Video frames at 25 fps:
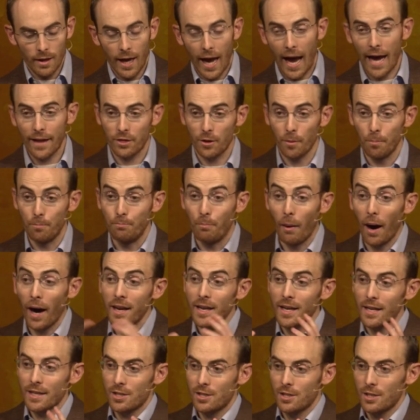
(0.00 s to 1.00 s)
At the
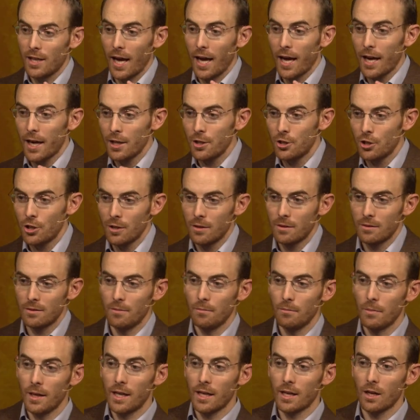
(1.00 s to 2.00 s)
budding stage,
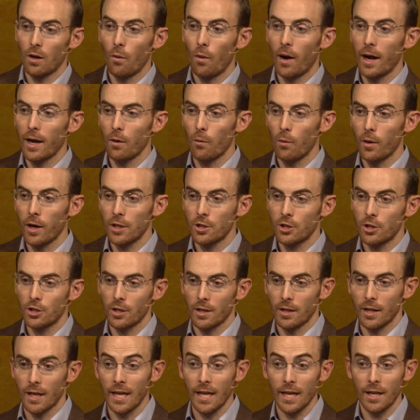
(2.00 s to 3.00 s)
meeting a white witch
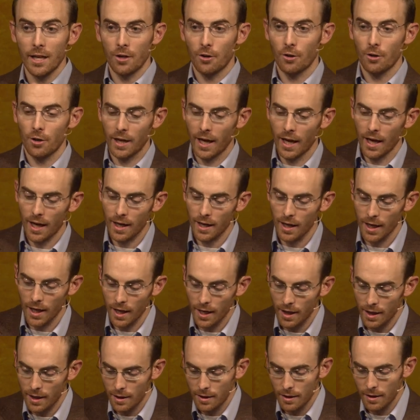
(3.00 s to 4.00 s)
and eating her
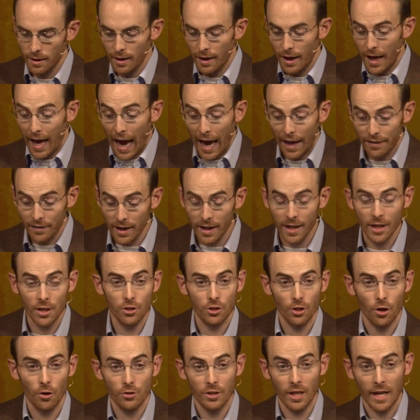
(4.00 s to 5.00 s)
candy. And then he
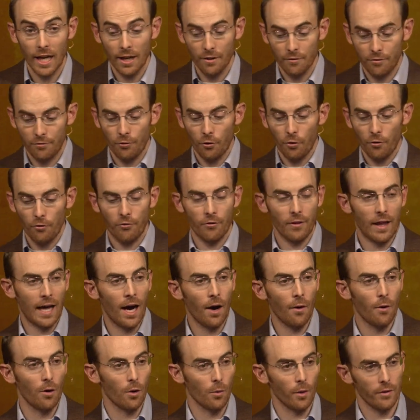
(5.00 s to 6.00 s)
shows it in full
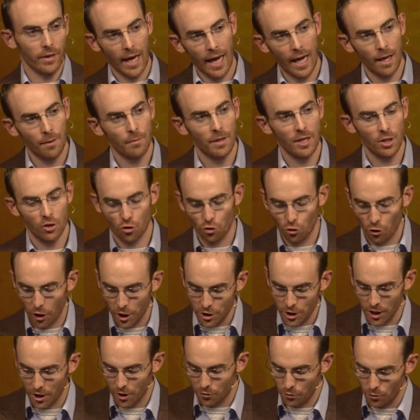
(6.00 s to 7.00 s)
flower with Edmund
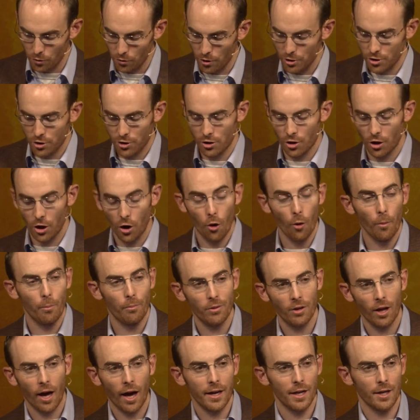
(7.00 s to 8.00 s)
trudging through the snow,
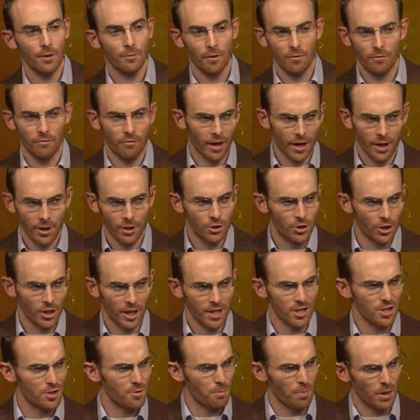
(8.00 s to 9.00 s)
plotting revenge
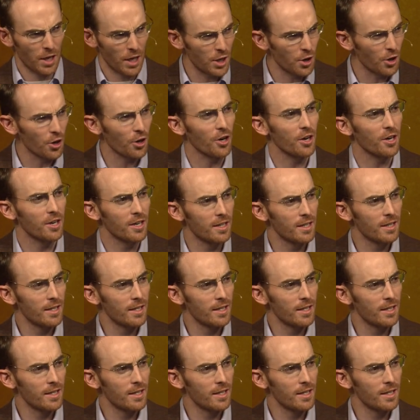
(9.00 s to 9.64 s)
against Peter